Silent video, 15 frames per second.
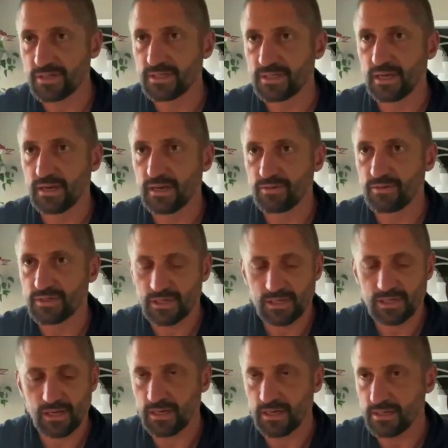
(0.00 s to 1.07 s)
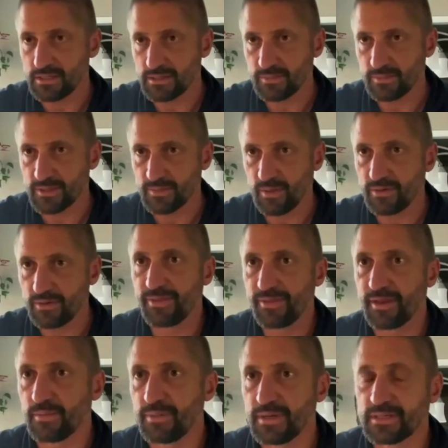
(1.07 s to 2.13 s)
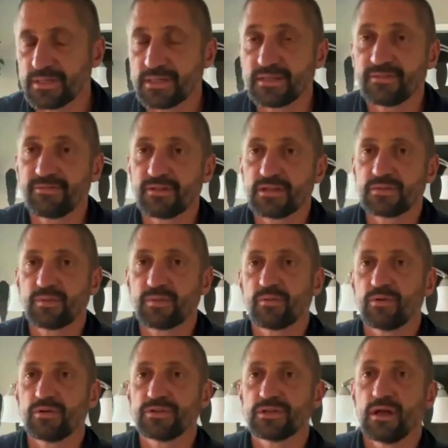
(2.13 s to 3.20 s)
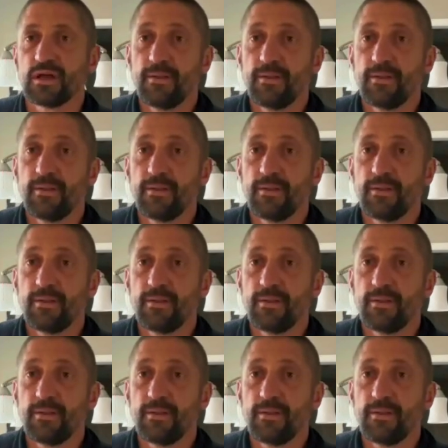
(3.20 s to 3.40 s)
today. We're just going to cut it in some smaller, thinner pieces for the spring rolls.